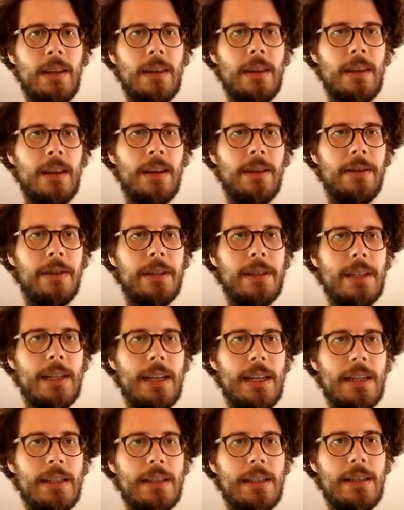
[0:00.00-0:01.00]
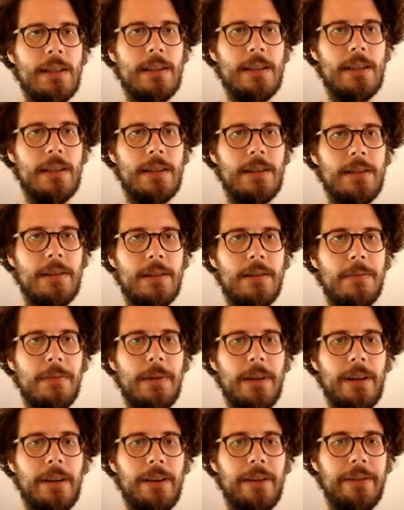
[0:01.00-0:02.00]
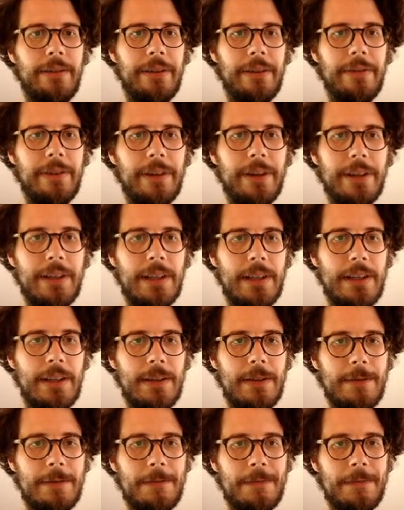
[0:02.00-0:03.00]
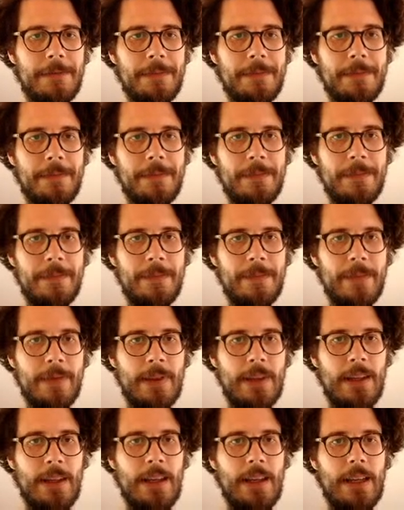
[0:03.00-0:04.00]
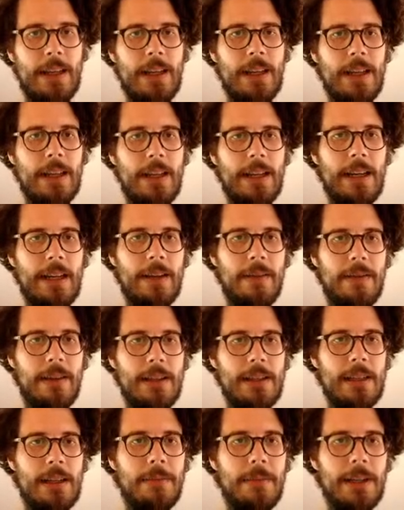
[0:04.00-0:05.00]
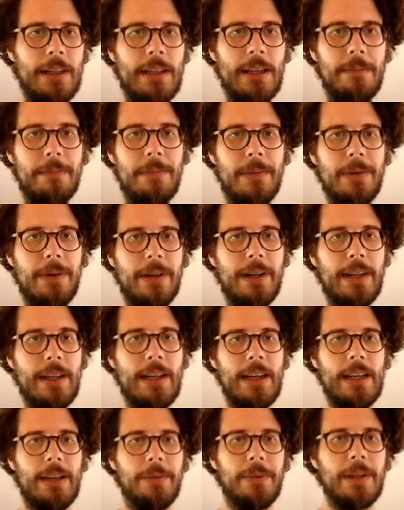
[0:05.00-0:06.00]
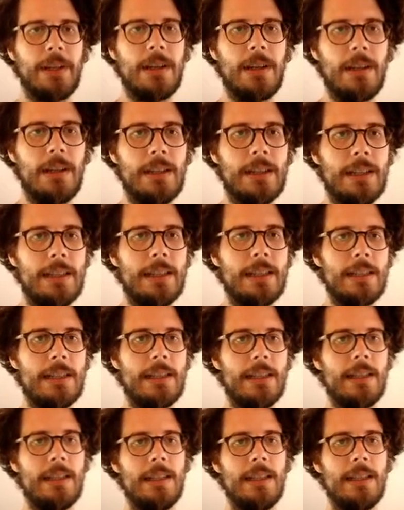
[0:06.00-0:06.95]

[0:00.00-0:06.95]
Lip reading: Now the changes should be reverted, and I have this in my clipboard, and we call this